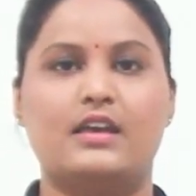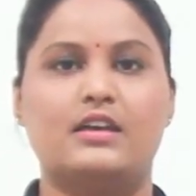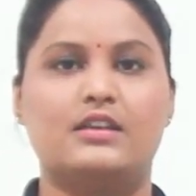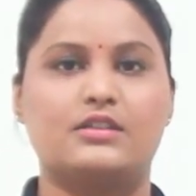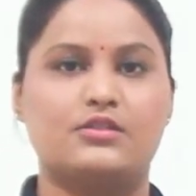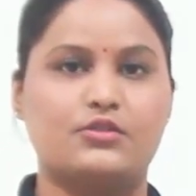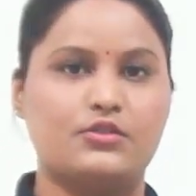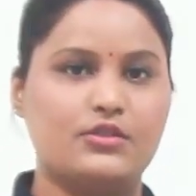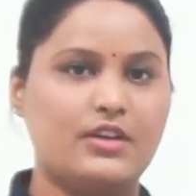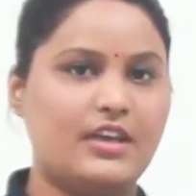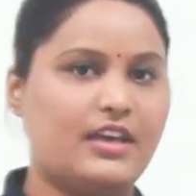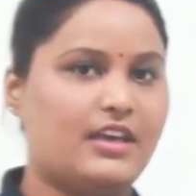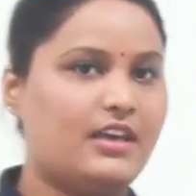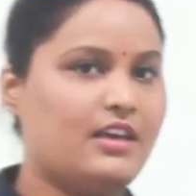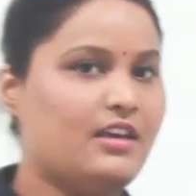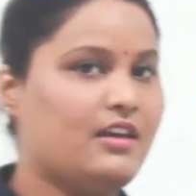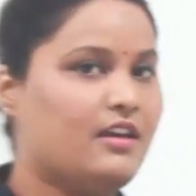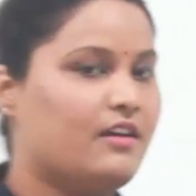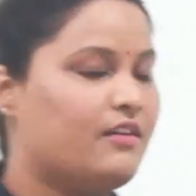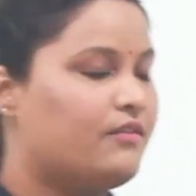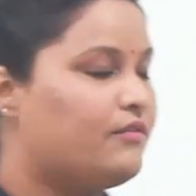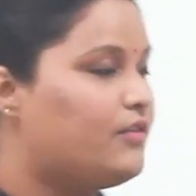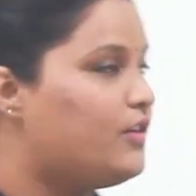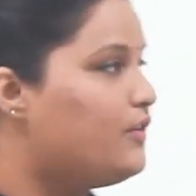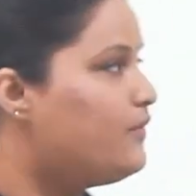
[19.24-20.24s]

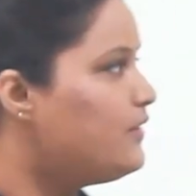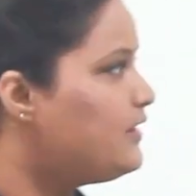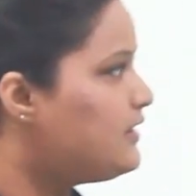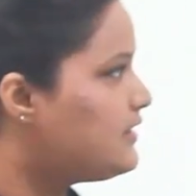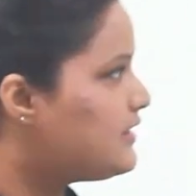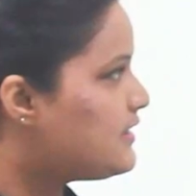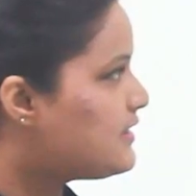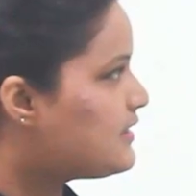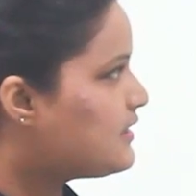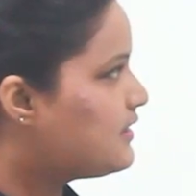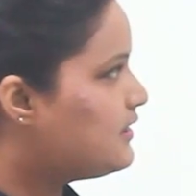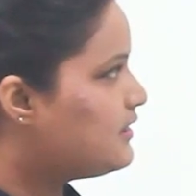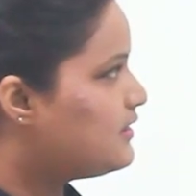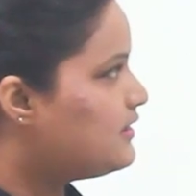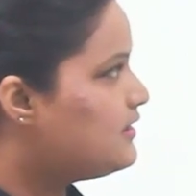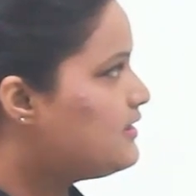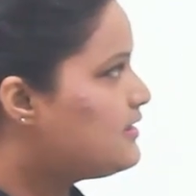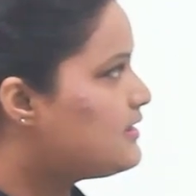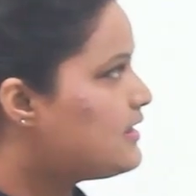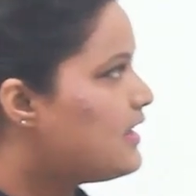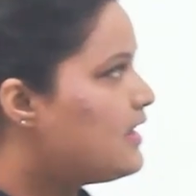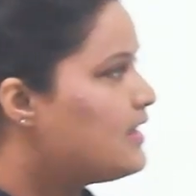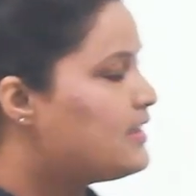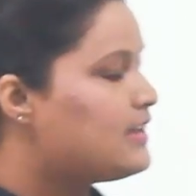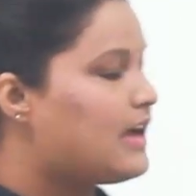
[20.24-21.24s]
Today, we will discuss
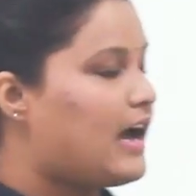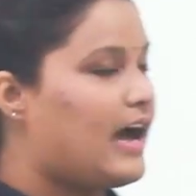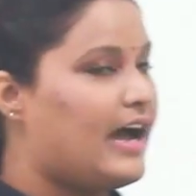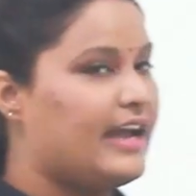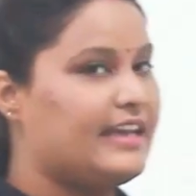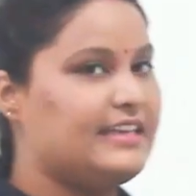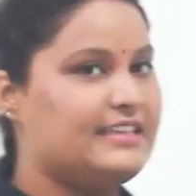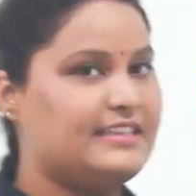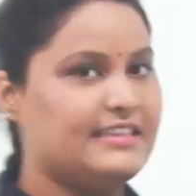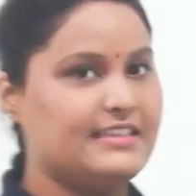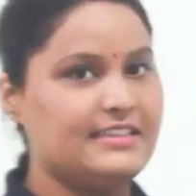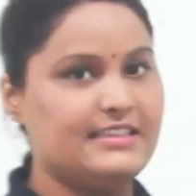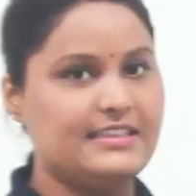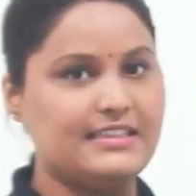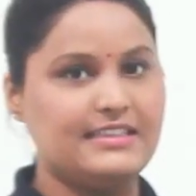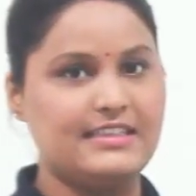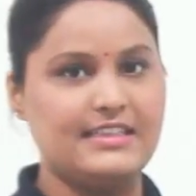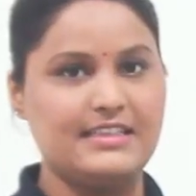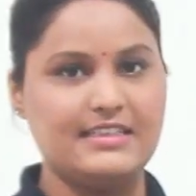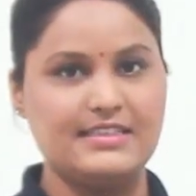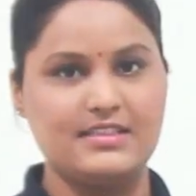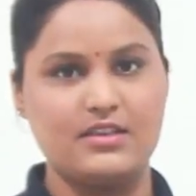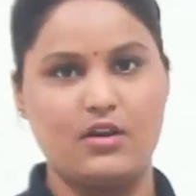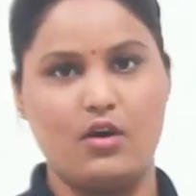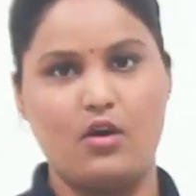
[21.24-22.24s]

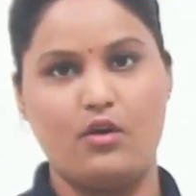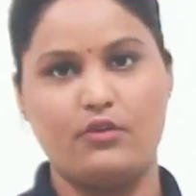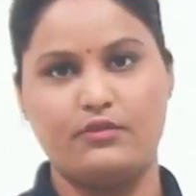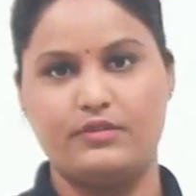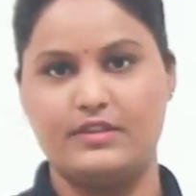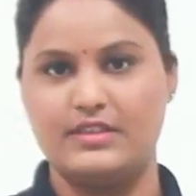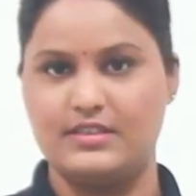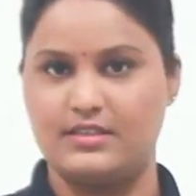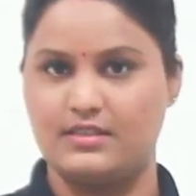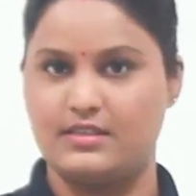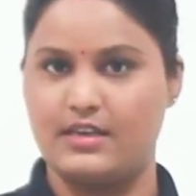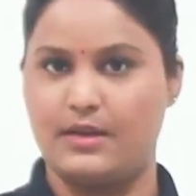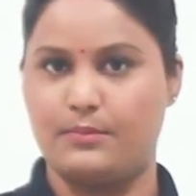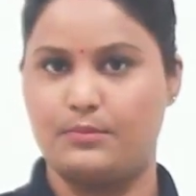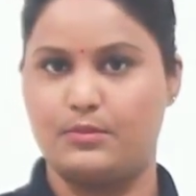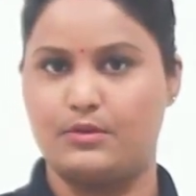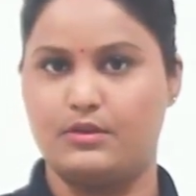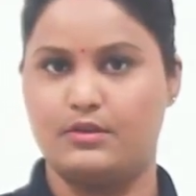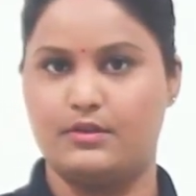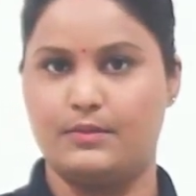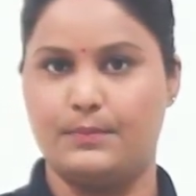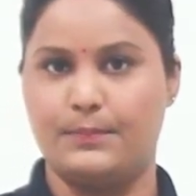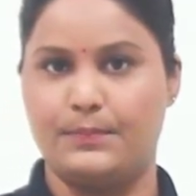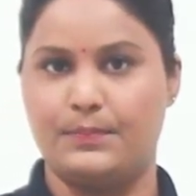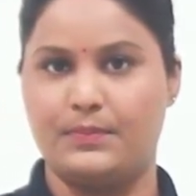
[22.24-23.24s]
identities of this
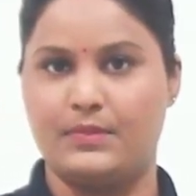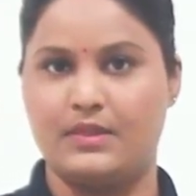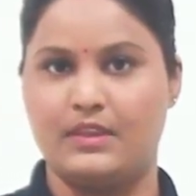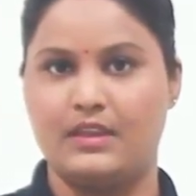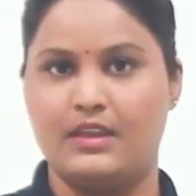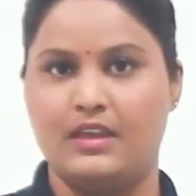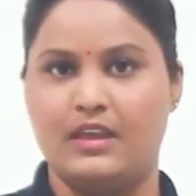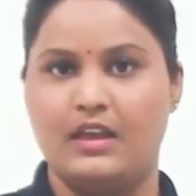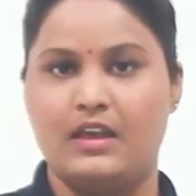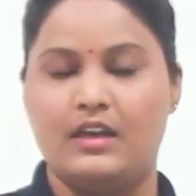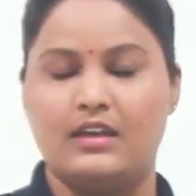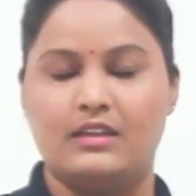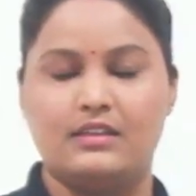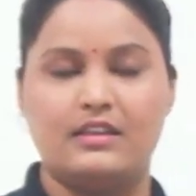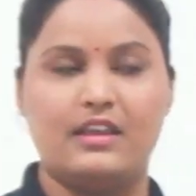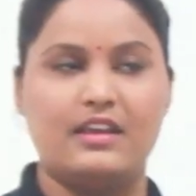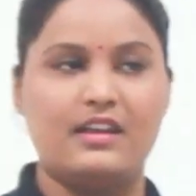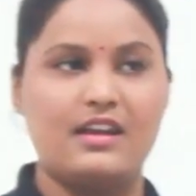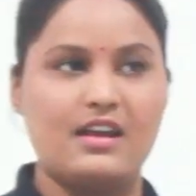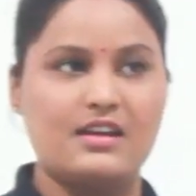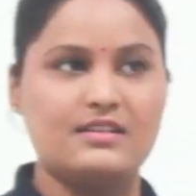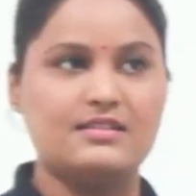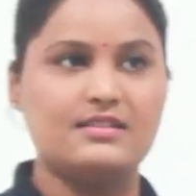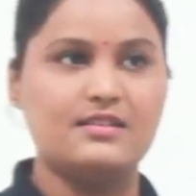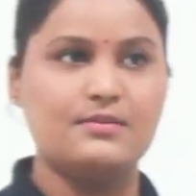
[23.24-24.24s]
chapter.
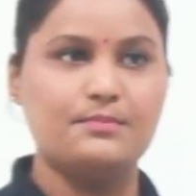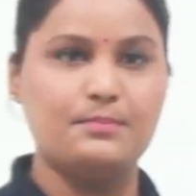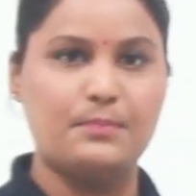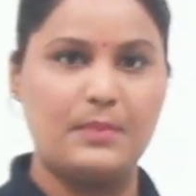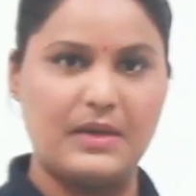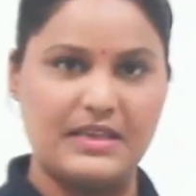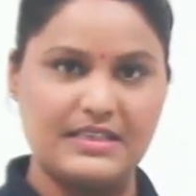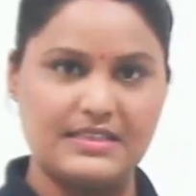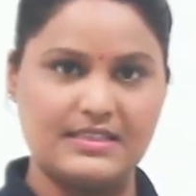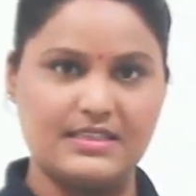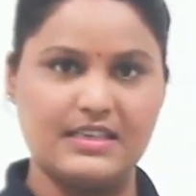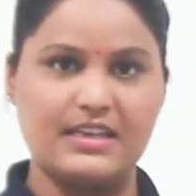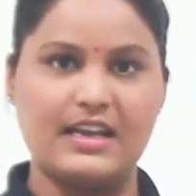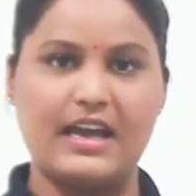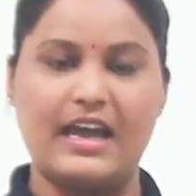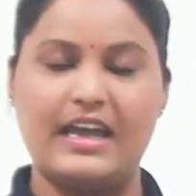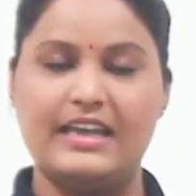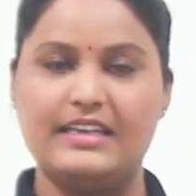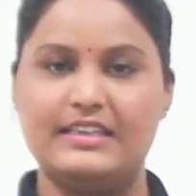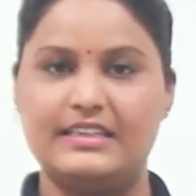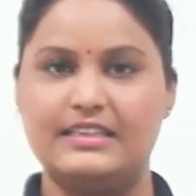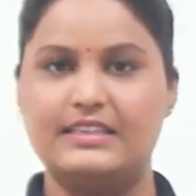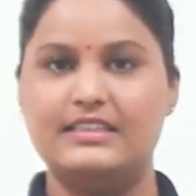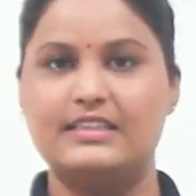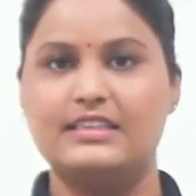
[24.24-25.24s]
There are some basic
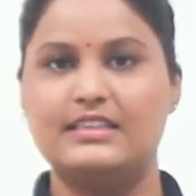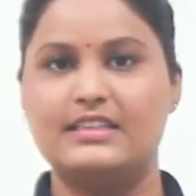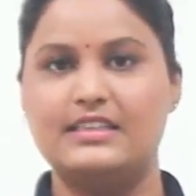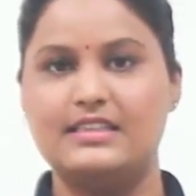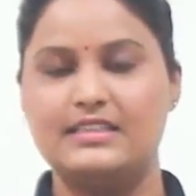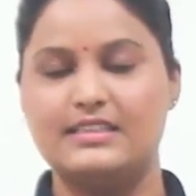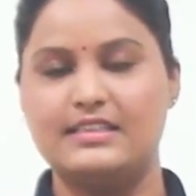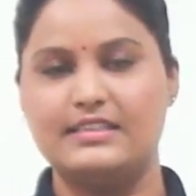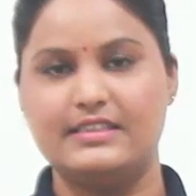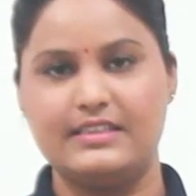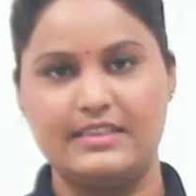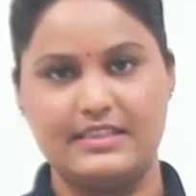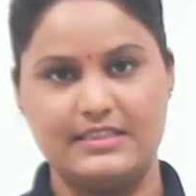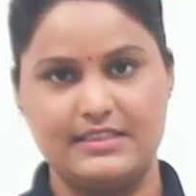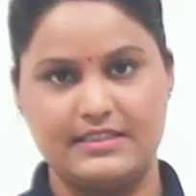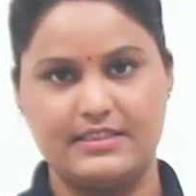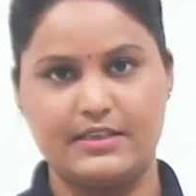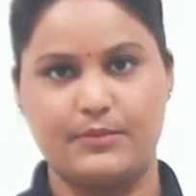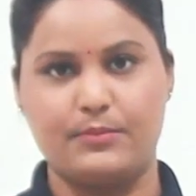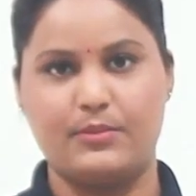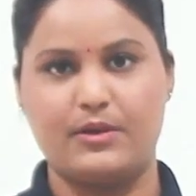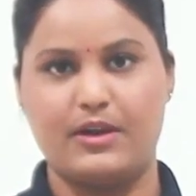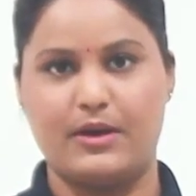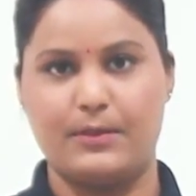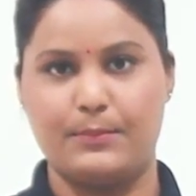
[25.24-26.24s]
identities in
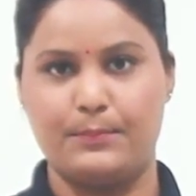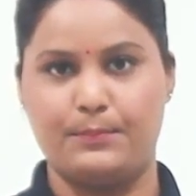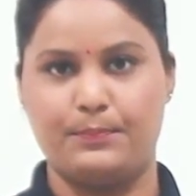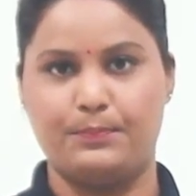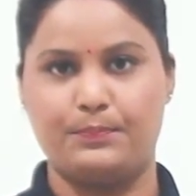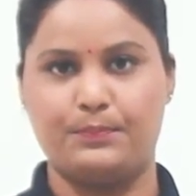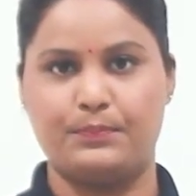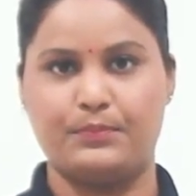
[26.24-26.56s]
algebra.